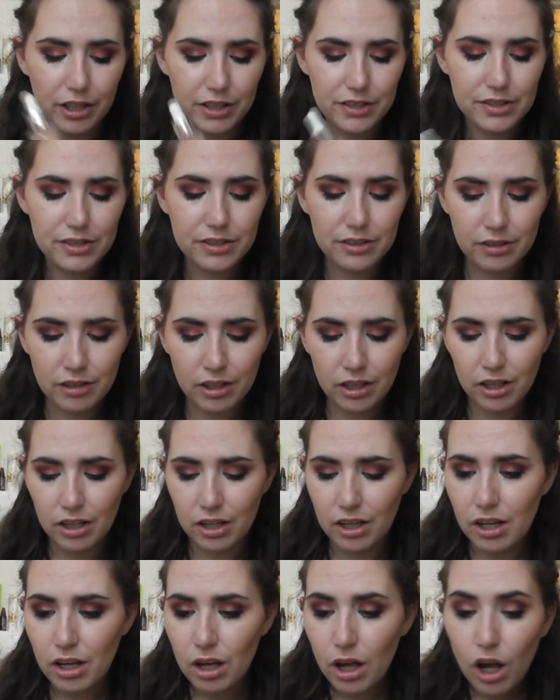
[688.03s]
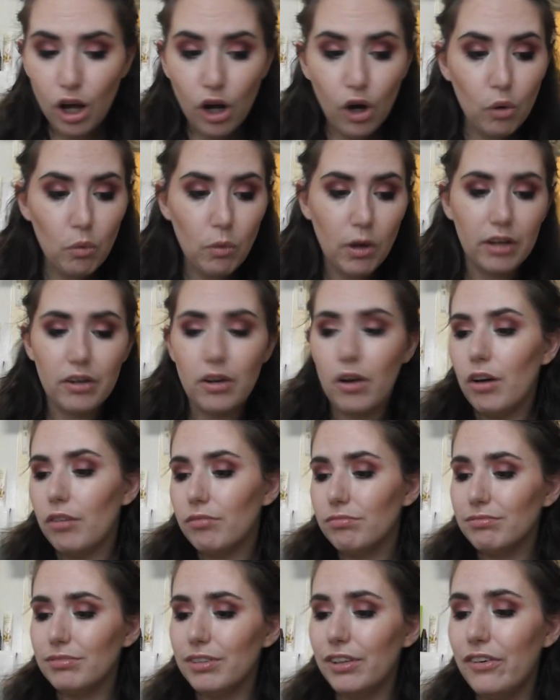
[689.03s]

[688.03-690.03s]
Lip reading: because why not?